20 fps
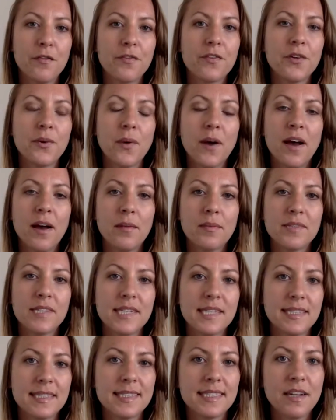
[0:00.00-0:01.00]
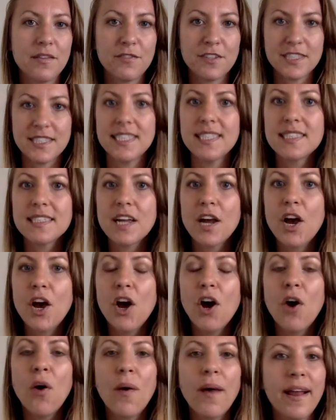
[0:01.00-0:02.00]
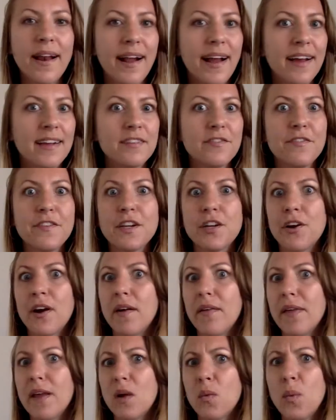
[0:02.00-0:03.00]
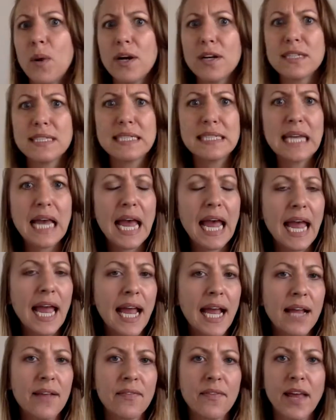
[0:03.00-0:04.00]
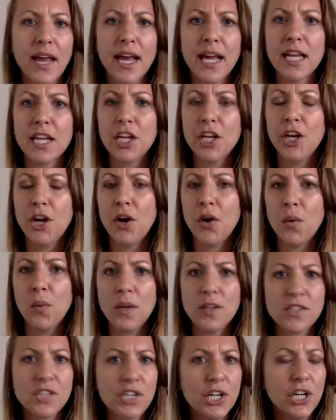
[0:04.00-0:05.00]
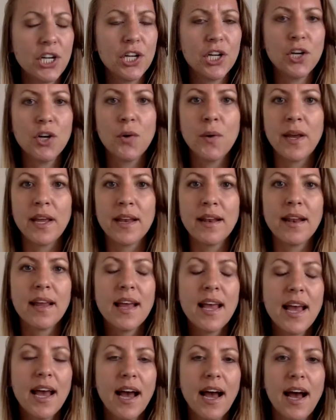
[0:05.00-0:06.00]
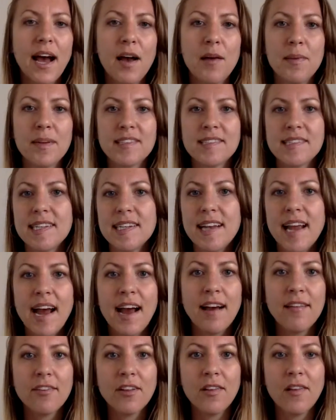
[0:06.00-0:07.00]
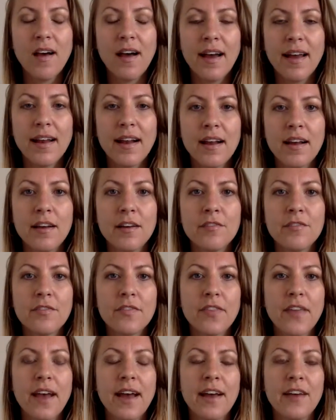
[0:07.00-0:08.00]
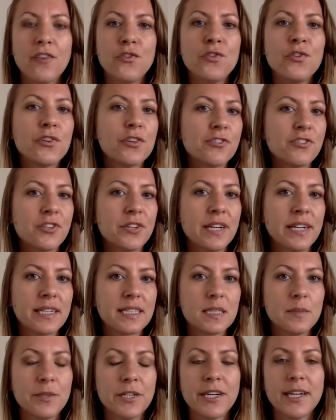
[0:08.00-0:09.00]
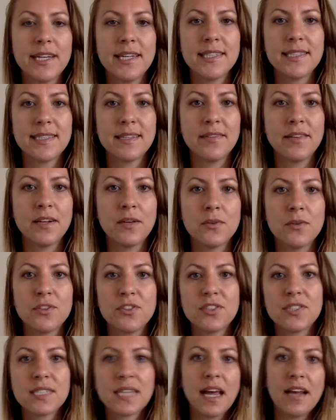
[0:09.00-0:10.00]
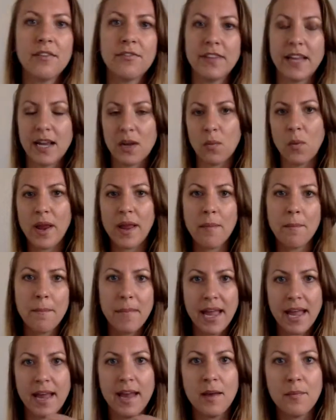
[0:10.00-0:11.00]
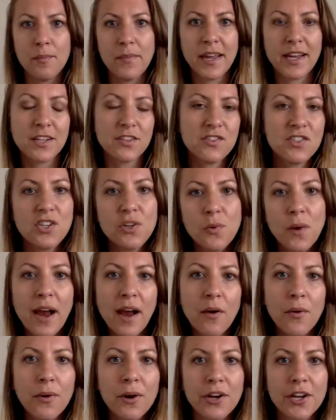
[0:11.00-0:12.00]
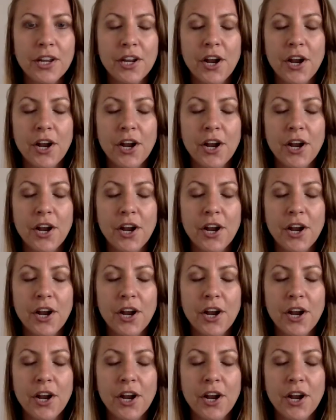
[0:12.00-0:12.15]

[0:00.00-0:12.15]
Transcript: flew up to San Francisco and I had to figure out like where to stay and like, what to do. And I didn't have a lot of that nurturing experience. And then it was just kind of like wham bam, like a 2-hour,